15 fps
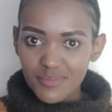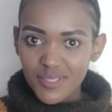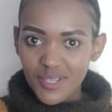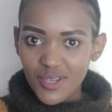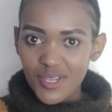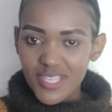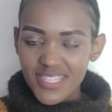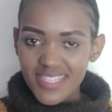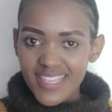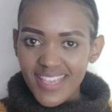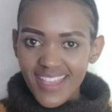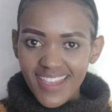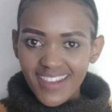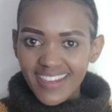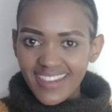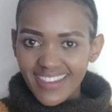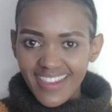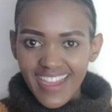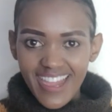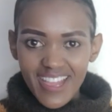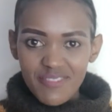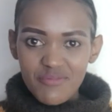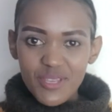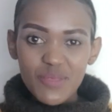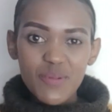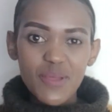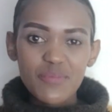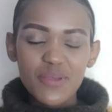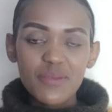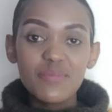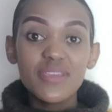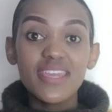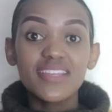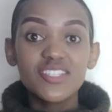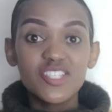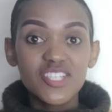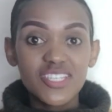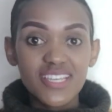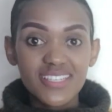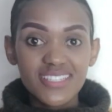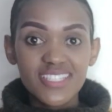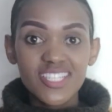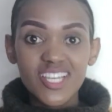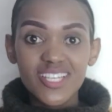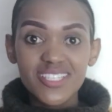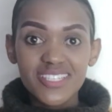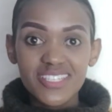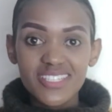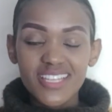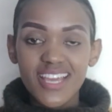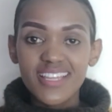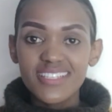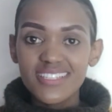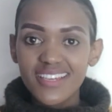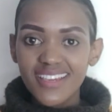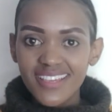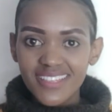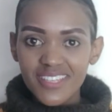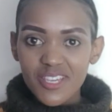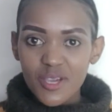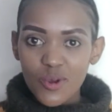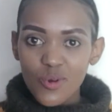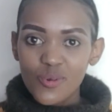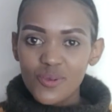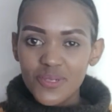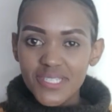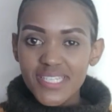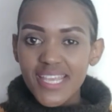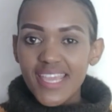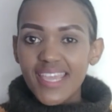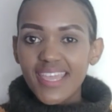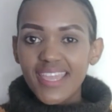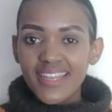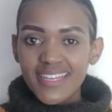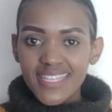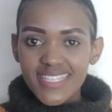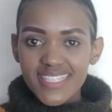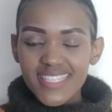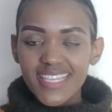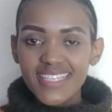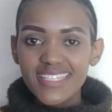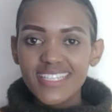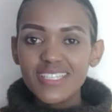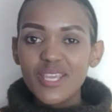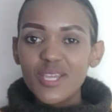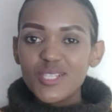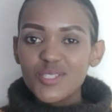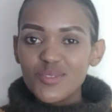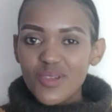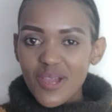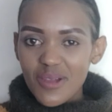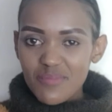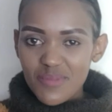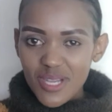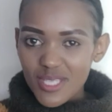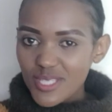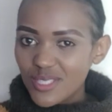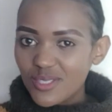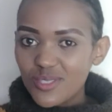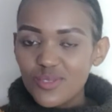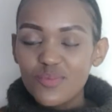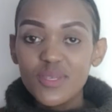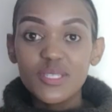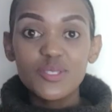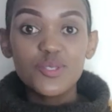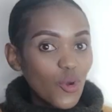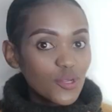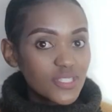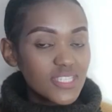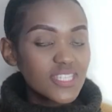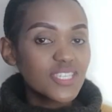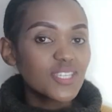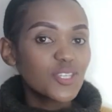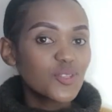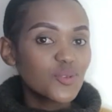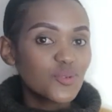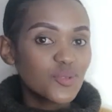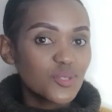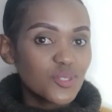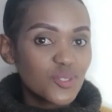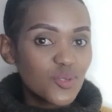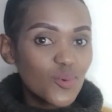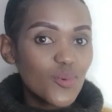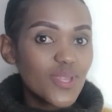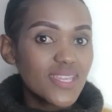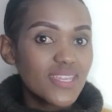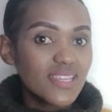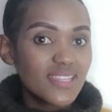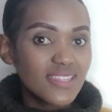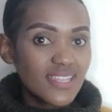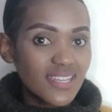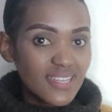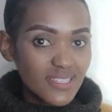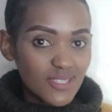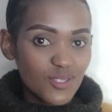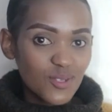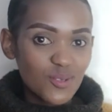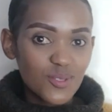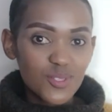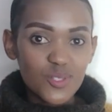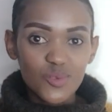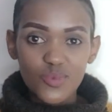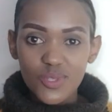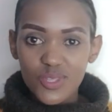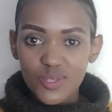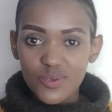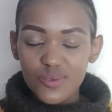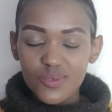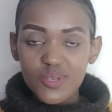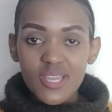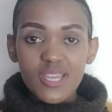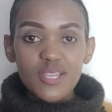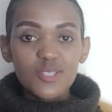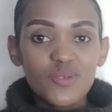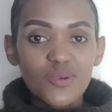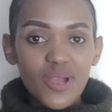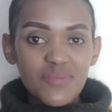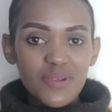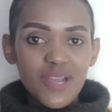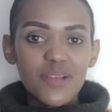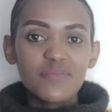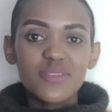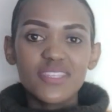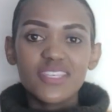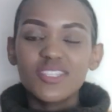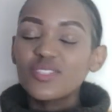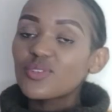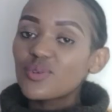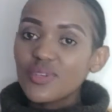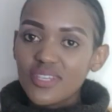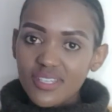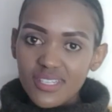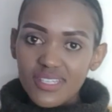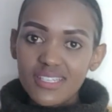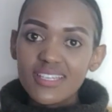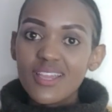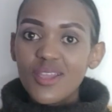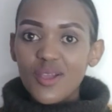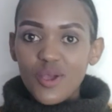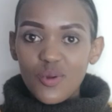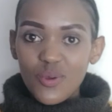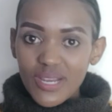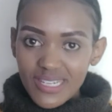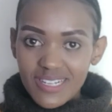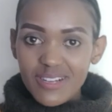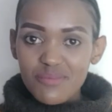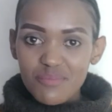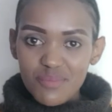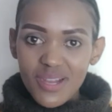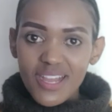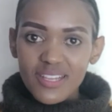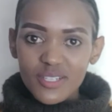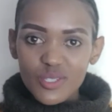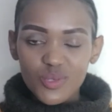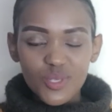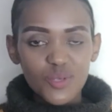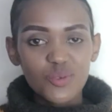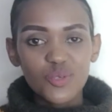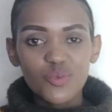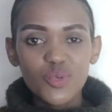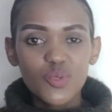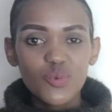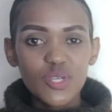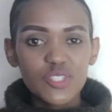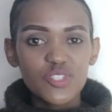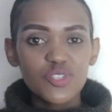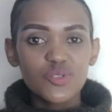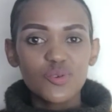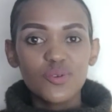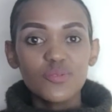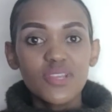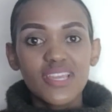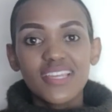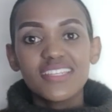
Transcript: because I'm with my baby and she just turned a year old, and I decided to come back to YouTube and continue doing the lessons with you. So I'm happy that you're here. Welcome back to Kikuyu with Wanjiru.